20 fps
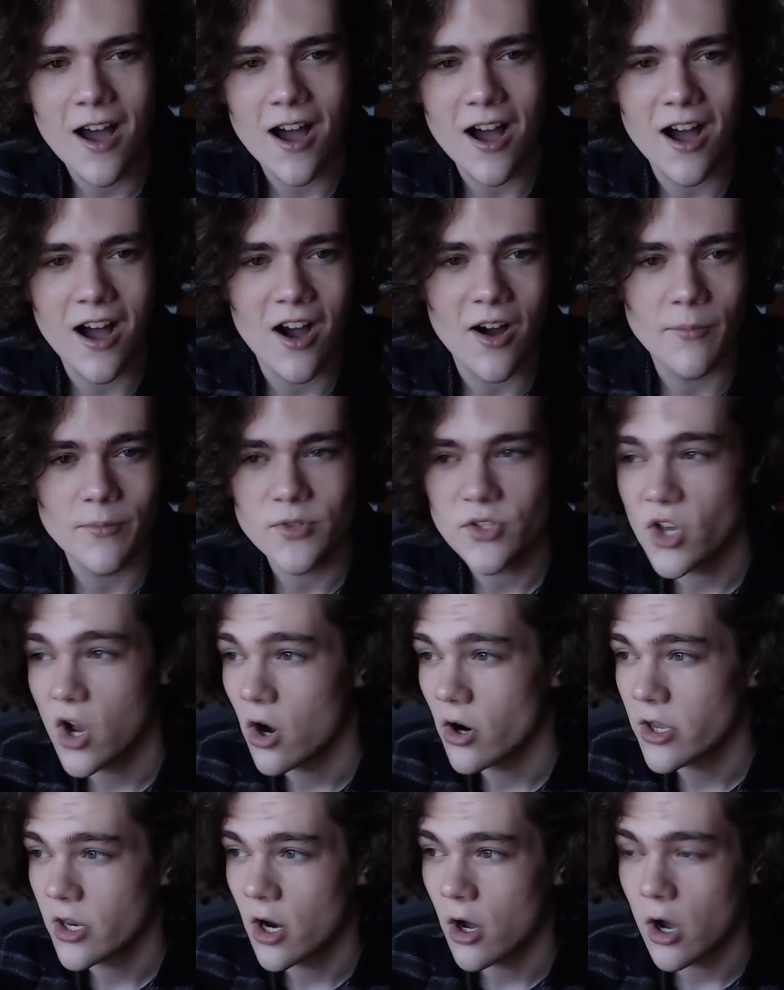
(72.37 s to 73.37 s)

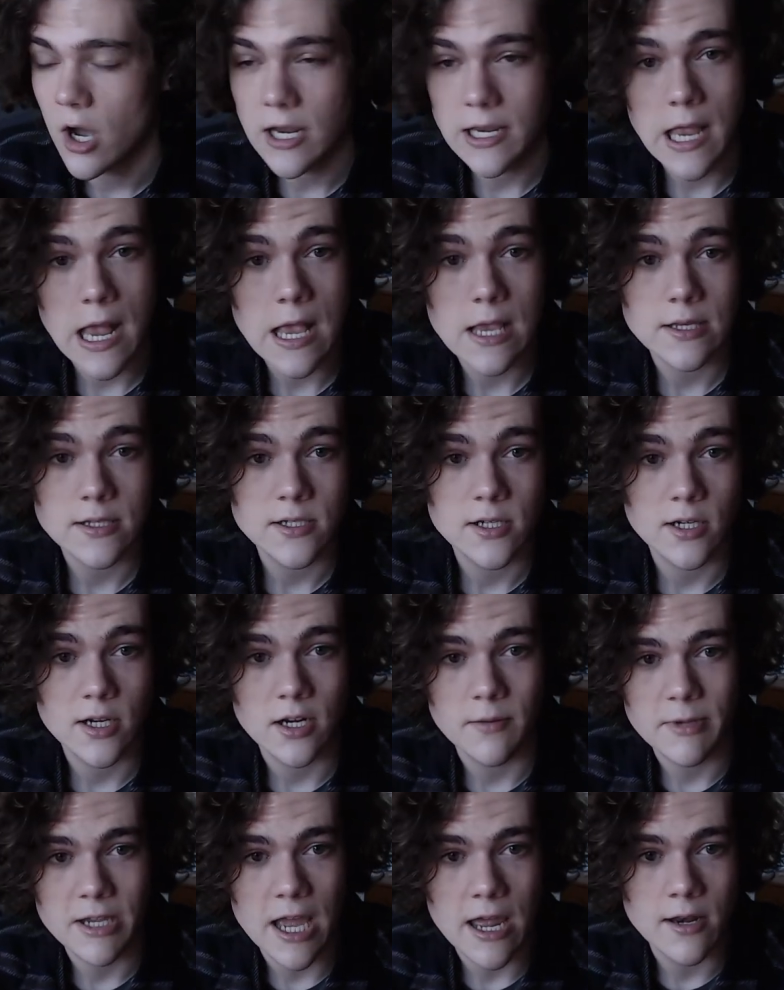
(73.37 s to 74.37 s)
I guess you're
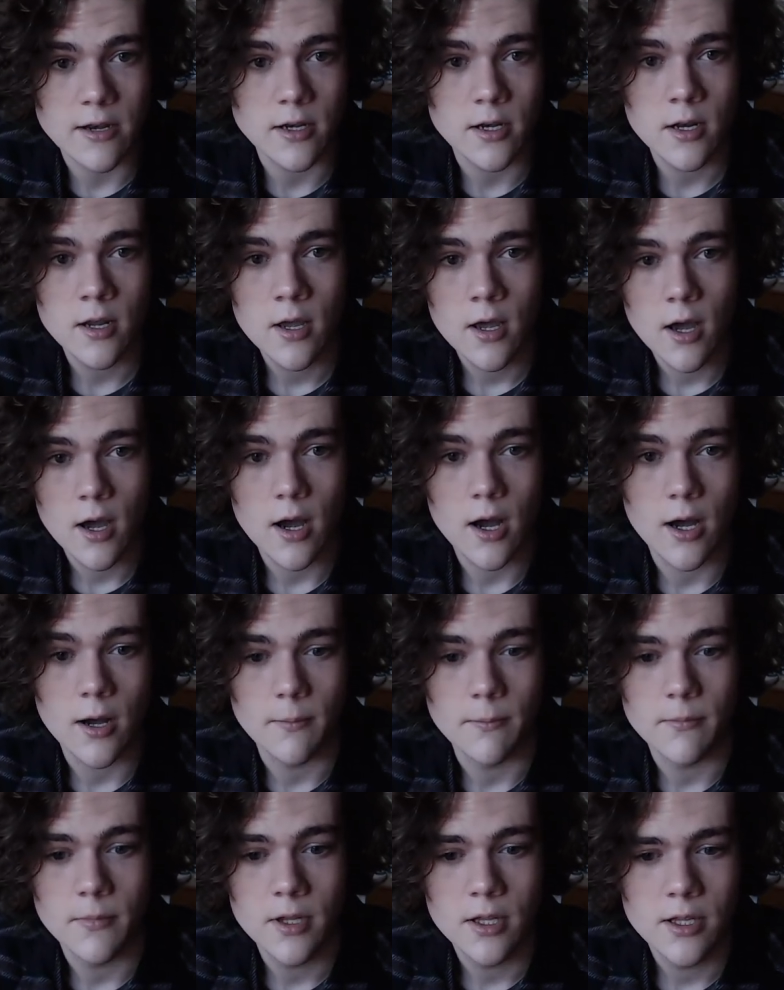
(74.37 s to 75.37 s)
going to be getting
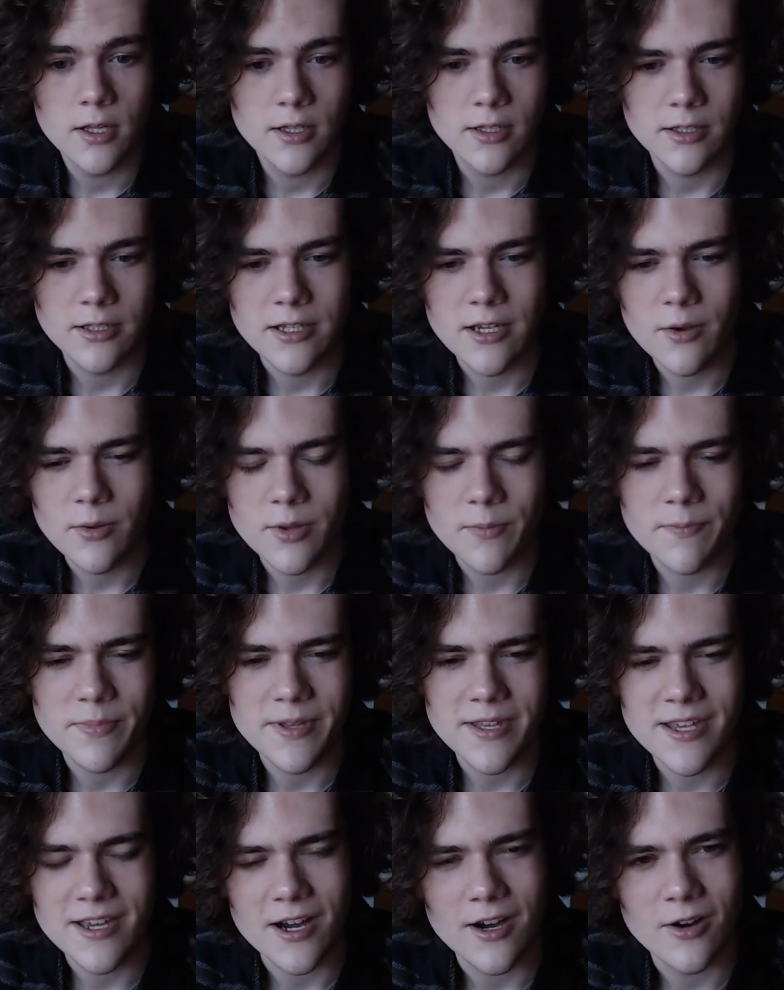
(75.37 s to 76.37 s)

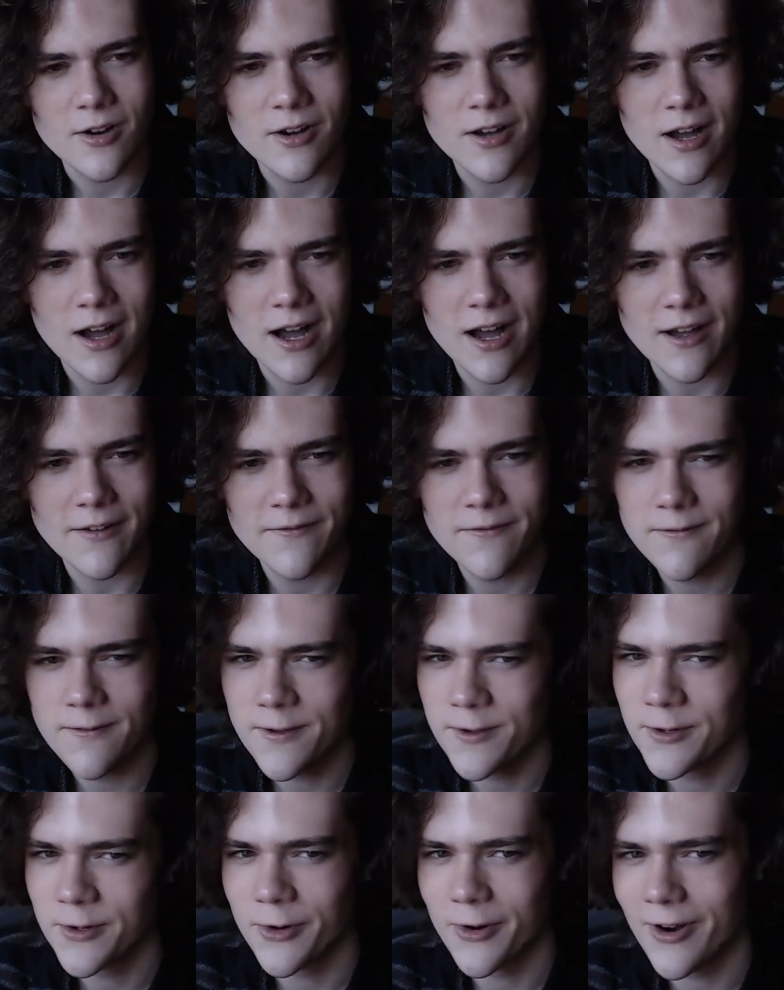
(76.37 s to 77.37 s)
LeoThePeo
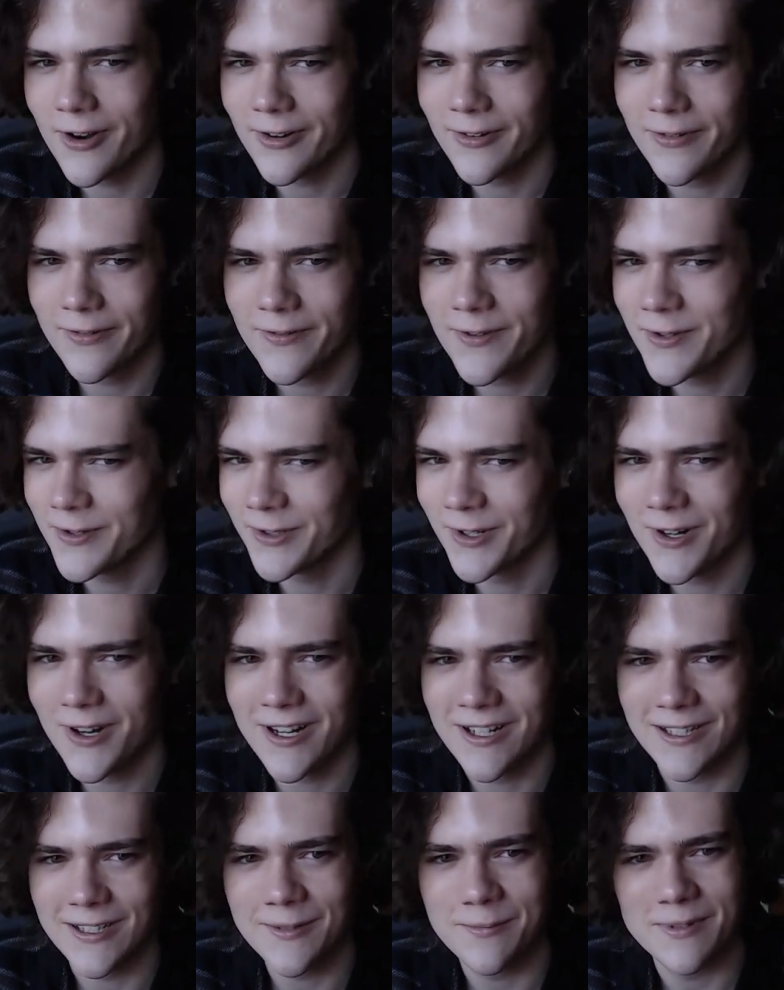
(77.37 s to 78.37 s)
funeral
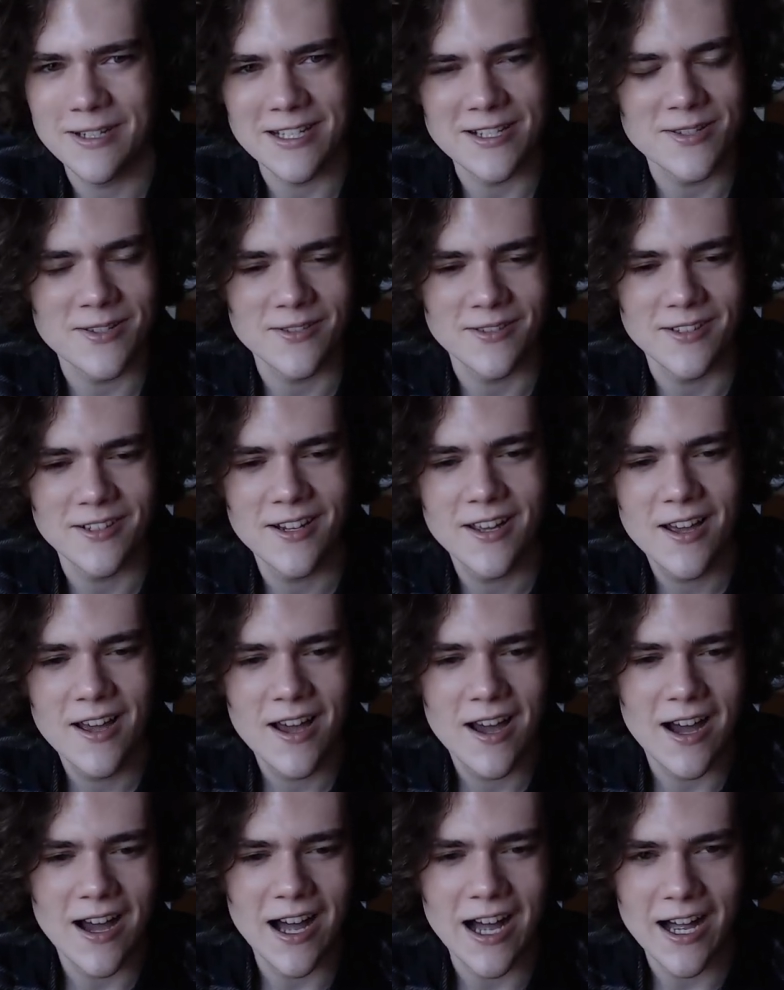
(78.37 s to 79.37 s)
arc pretty soon.
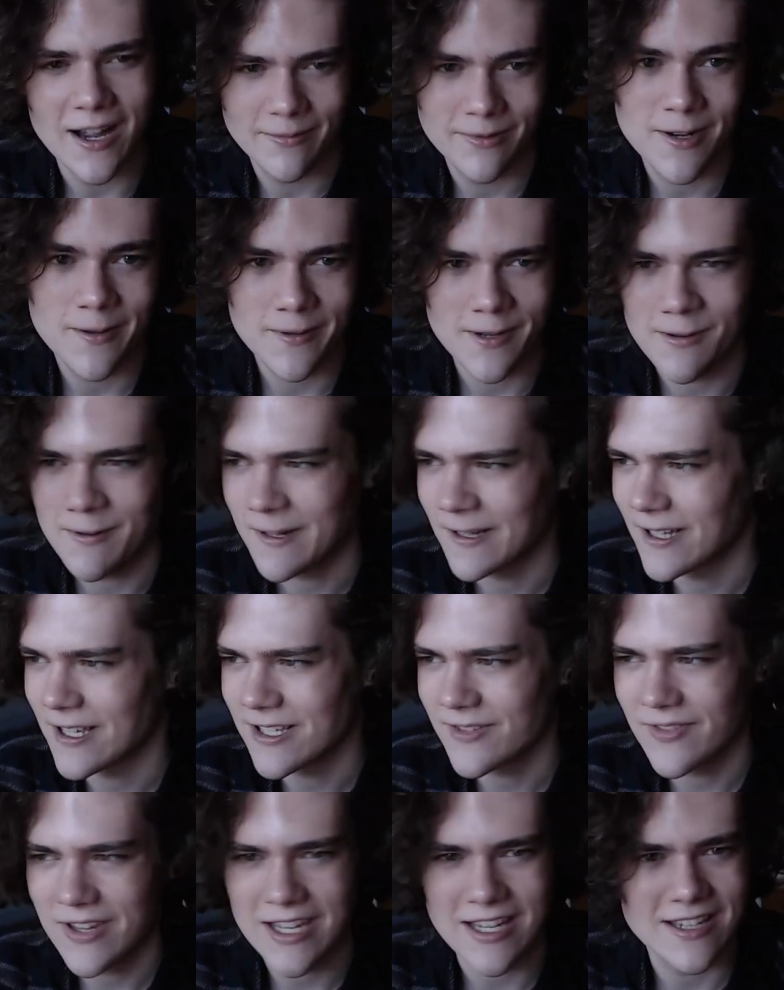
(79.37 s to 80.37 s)
Probably going to be in
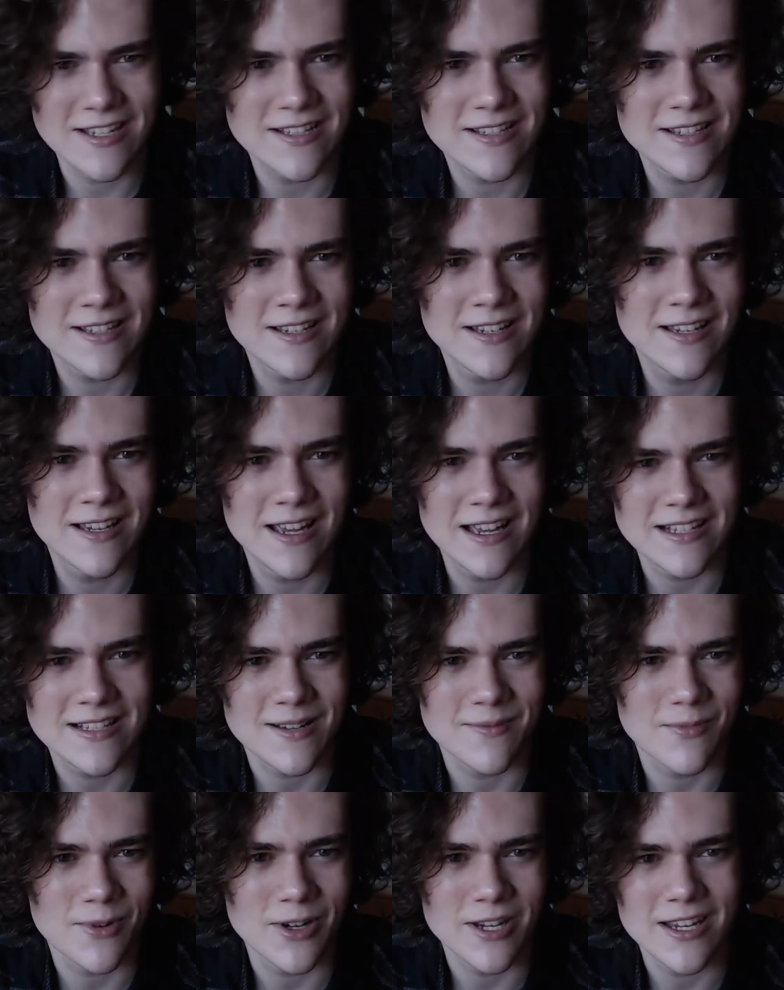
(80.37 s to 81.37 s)
Las Vegas at
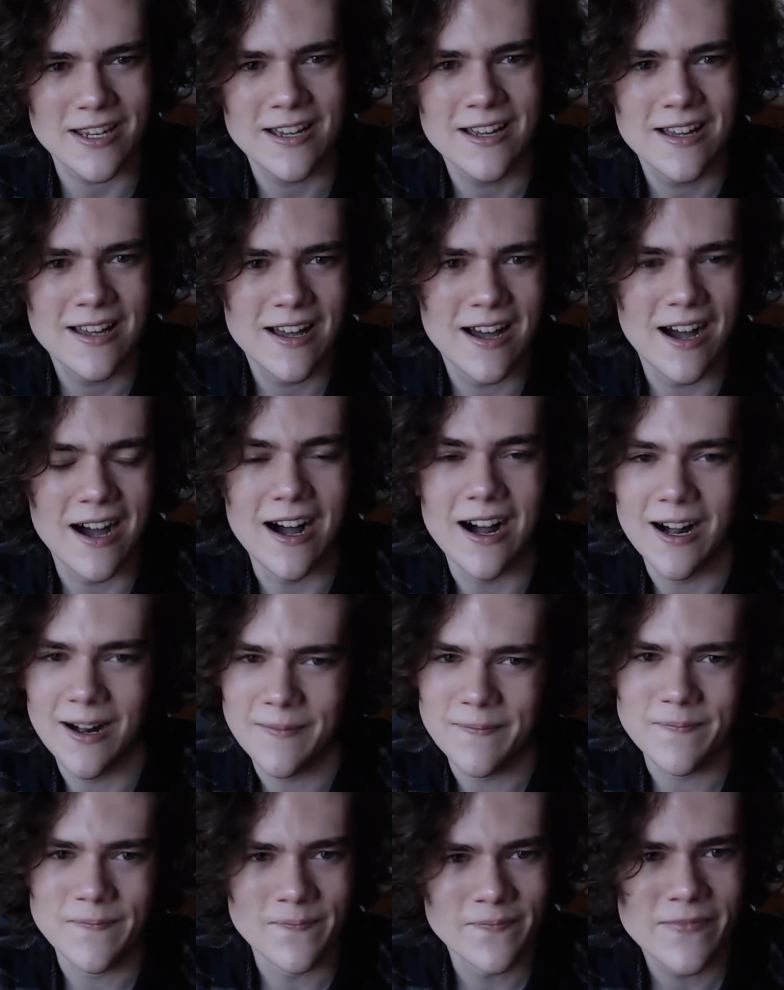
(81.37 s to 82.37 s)
some point. How
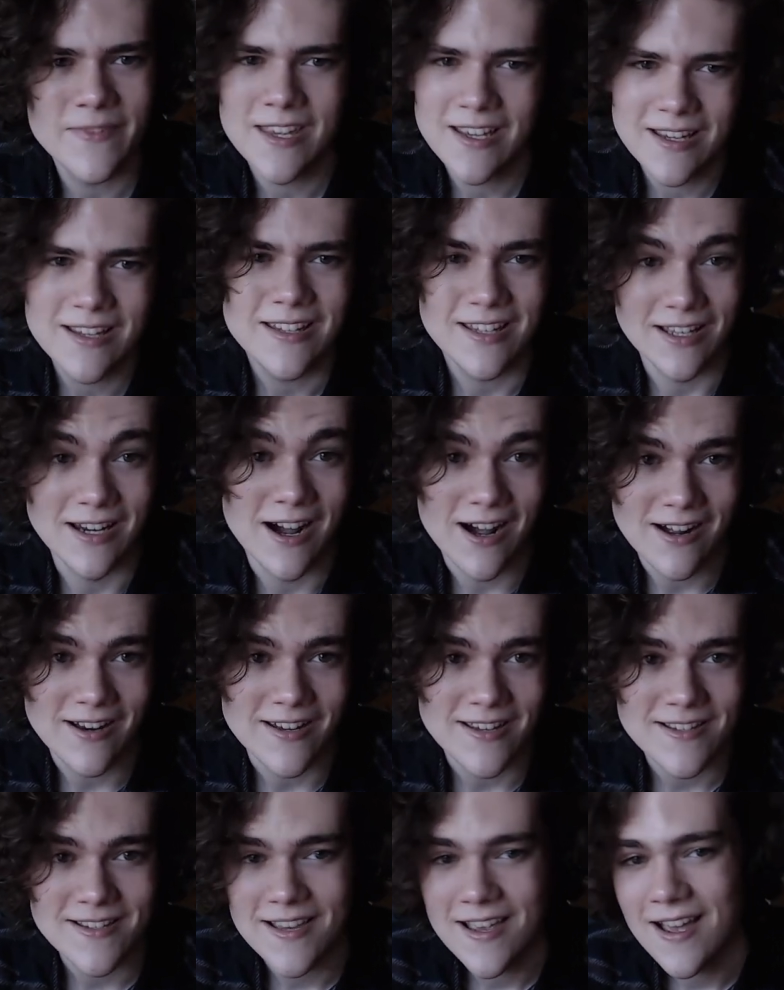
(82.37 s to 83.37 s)

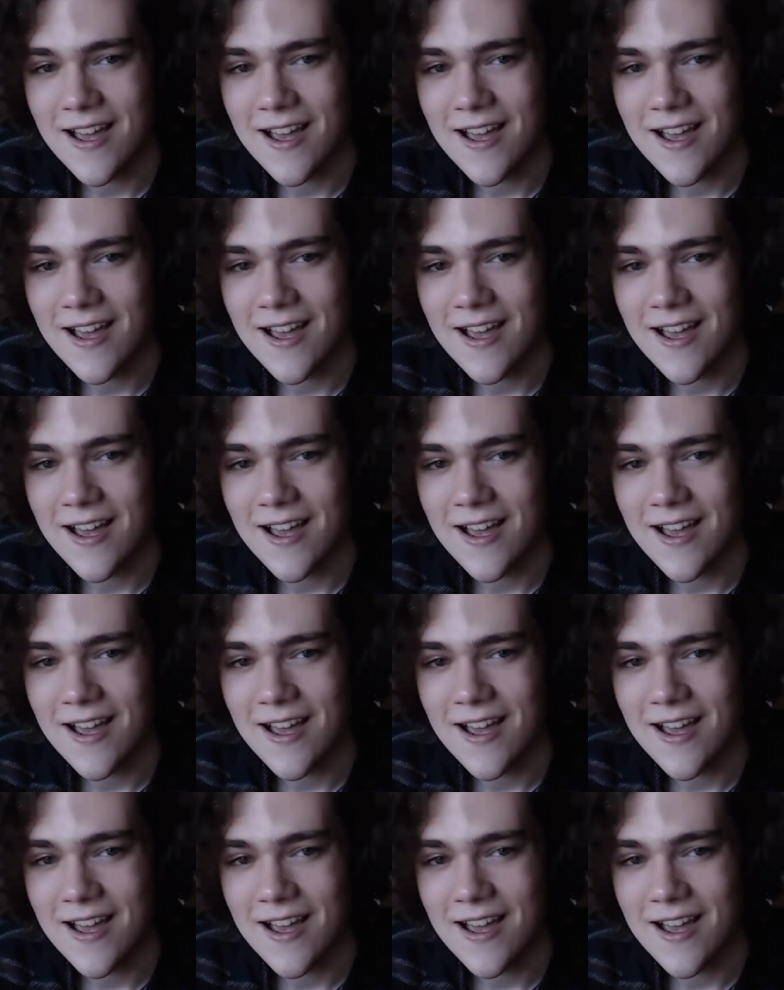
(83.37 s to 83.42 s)
it is.